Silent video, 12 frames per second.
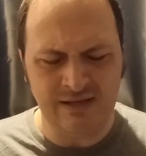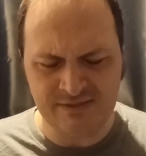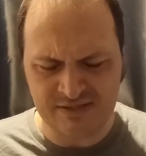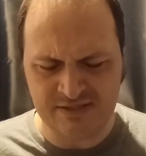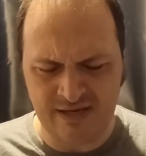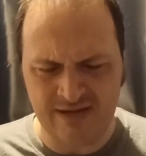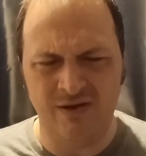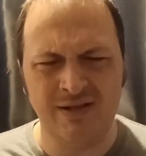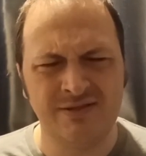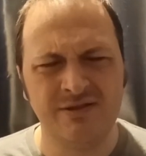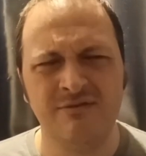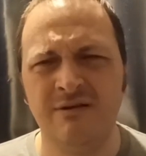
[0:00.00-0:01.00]
as I say, I
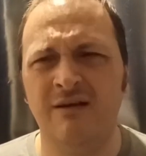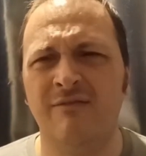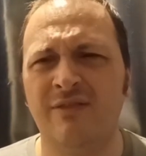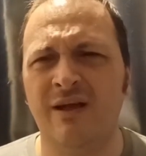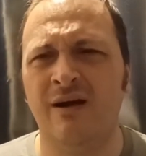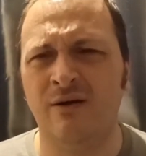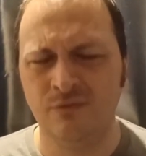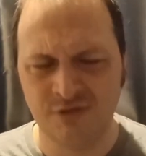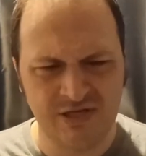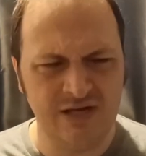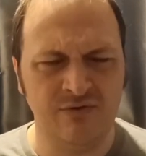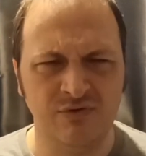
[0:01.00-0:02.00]
do love that whole
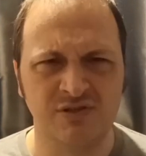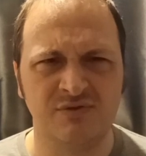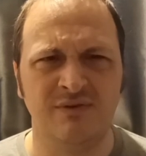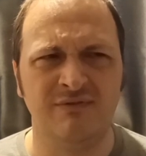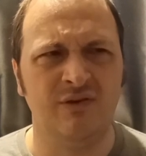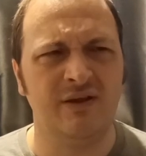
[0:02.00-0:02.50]
sequence with,